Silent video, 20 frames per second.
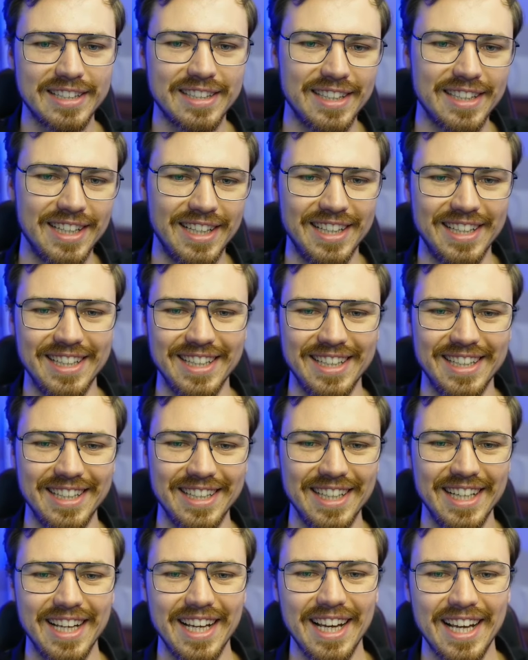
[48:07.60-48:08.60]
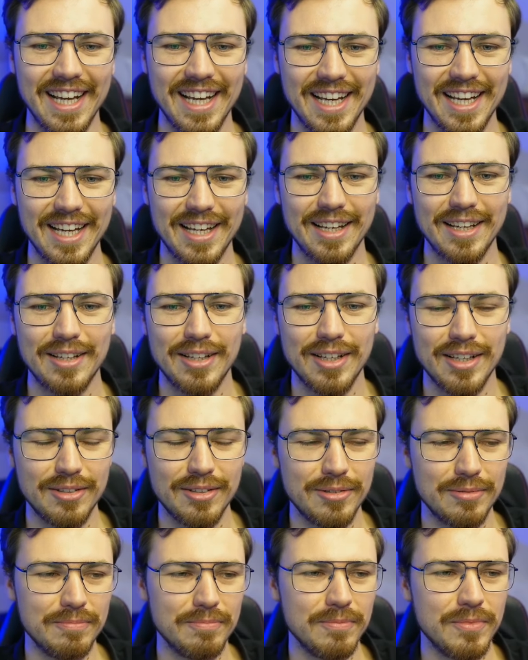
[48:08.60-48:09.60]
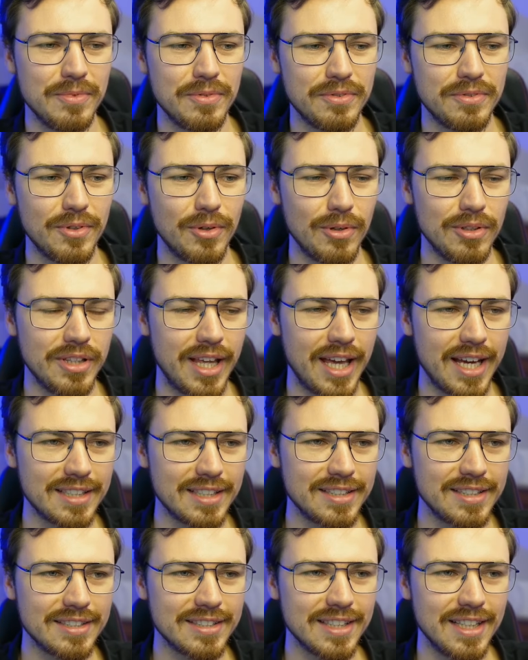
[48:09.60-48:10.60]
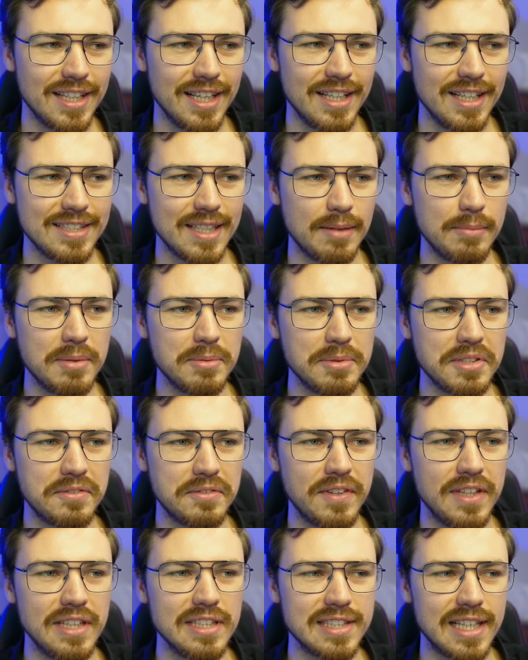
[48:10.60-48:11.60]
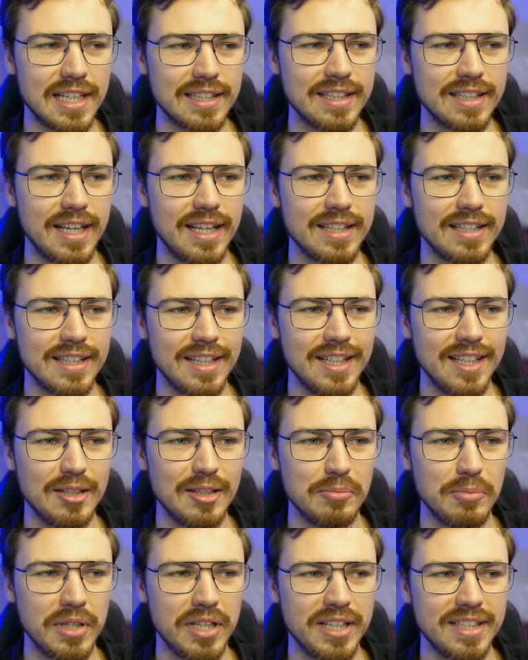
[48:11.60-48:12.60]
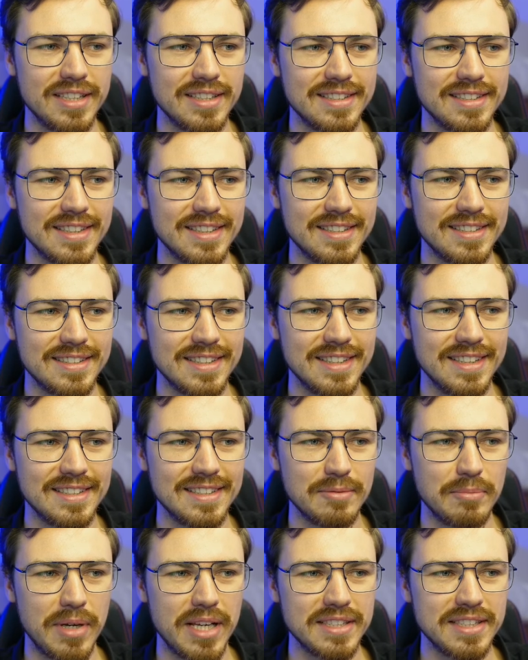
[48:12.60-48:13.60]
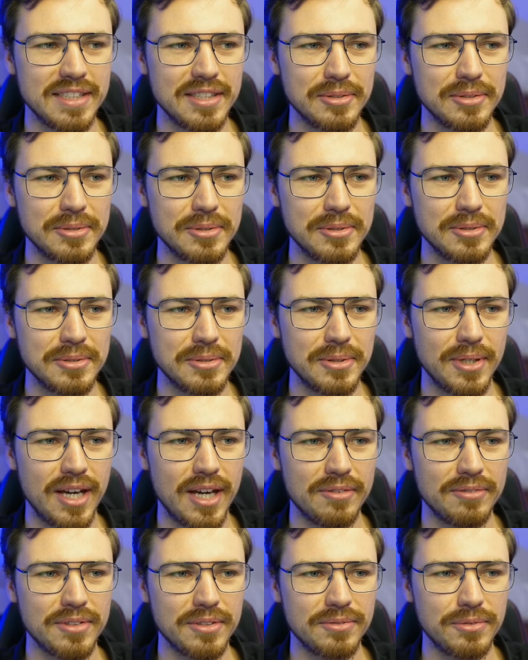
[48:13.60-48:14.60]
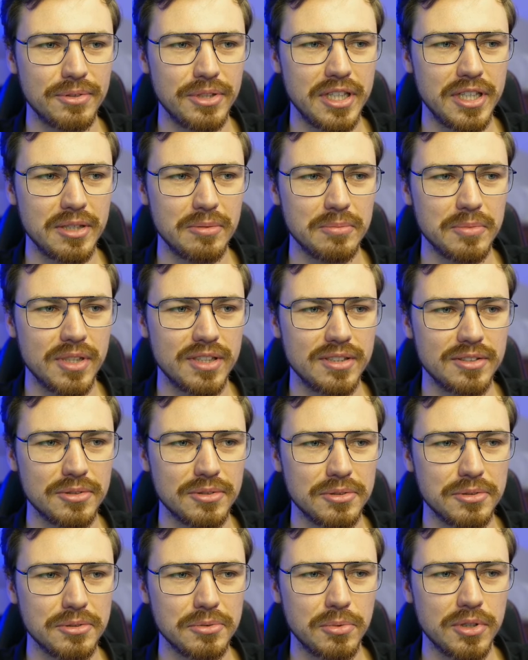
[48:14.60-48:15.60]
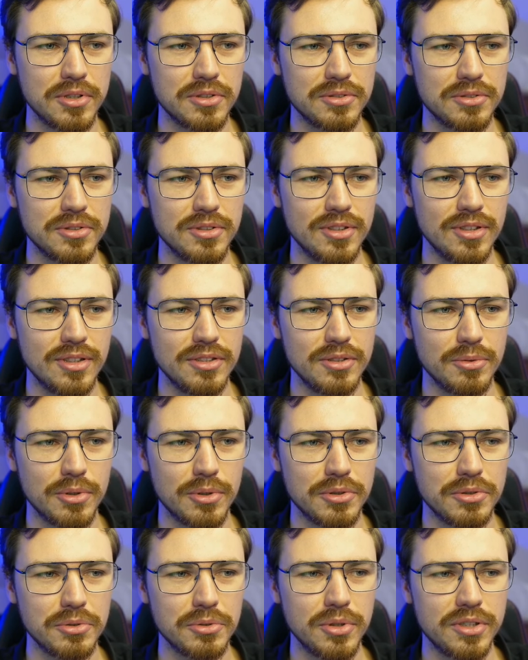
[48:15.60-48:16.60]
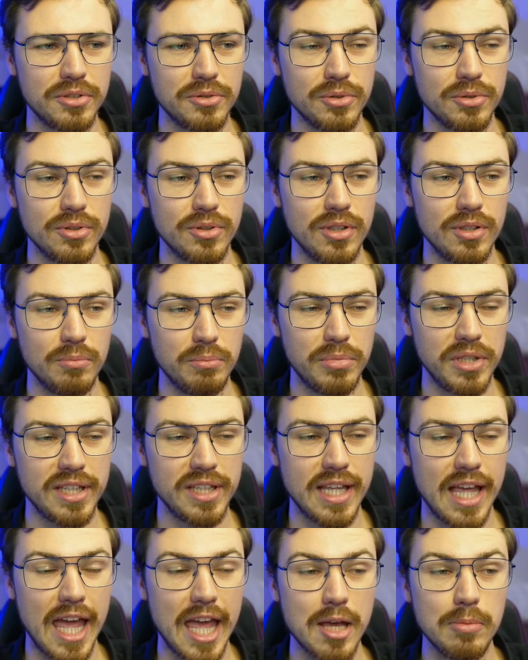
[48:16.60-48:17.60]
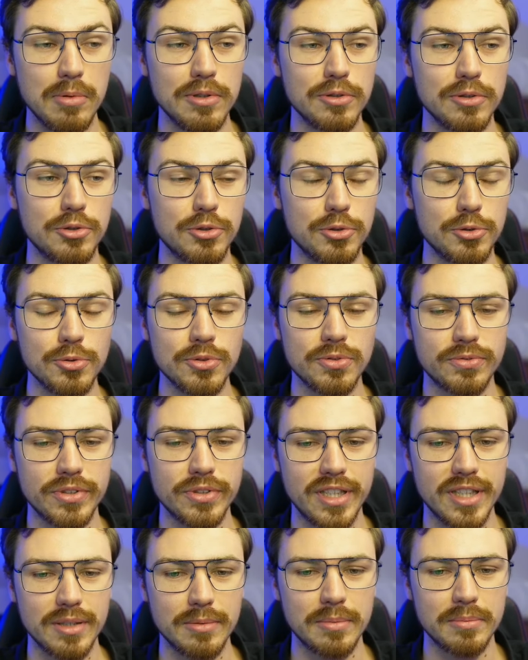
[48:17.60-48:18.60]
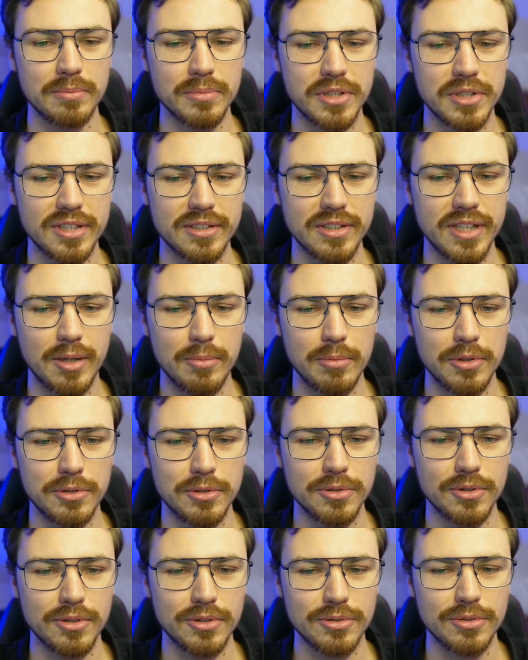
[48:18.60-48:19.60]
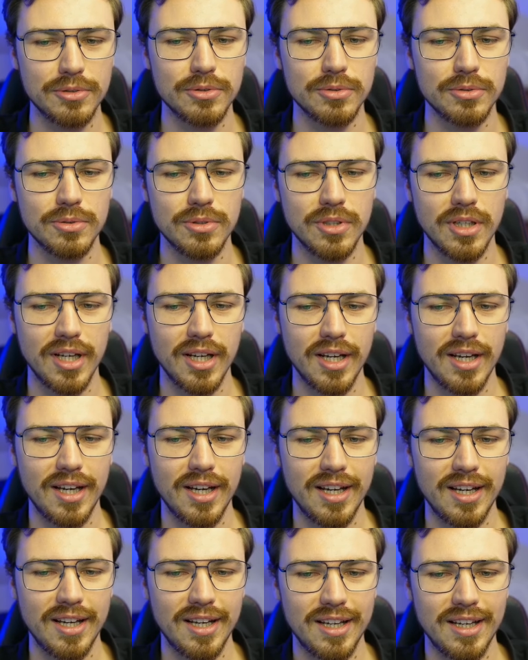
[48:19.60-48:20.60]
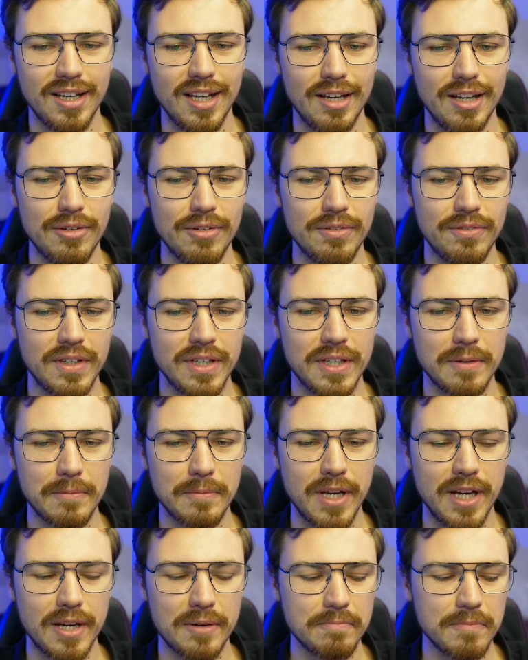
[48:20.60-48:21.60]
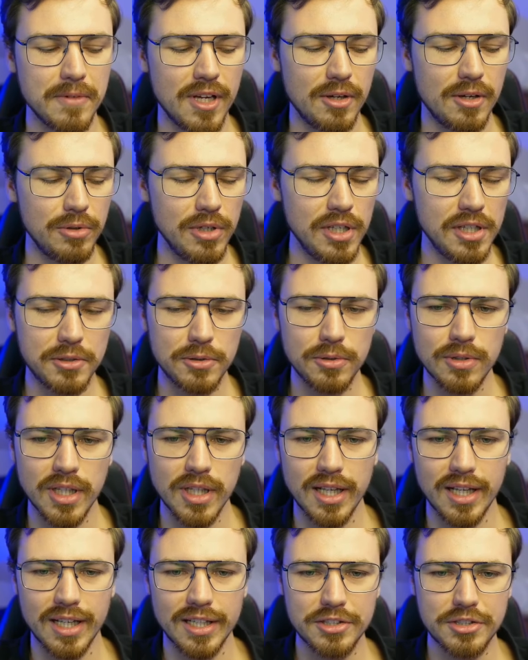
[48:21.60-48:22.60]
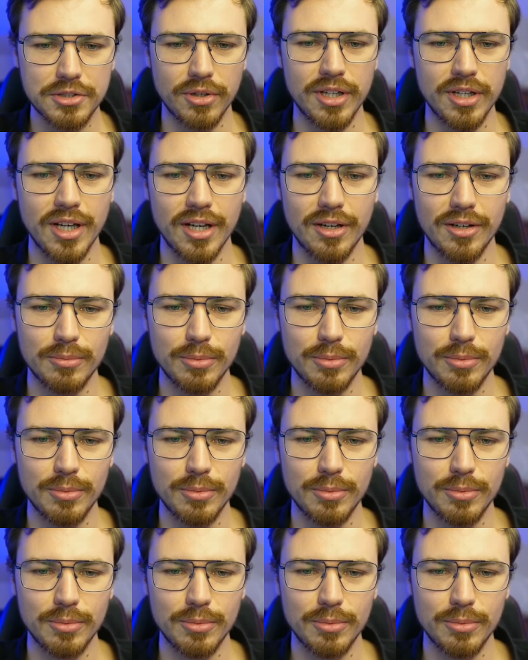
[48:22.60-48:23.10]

uh, uh, um, with all the actors. Sometimes it feels like that, uh, but it's it's it's amazing to to have the freedom and to do what uh, you want to do, and you being able to choose freedom and being able to, to do uh, everything. Yeah, really cool. I, try it out for,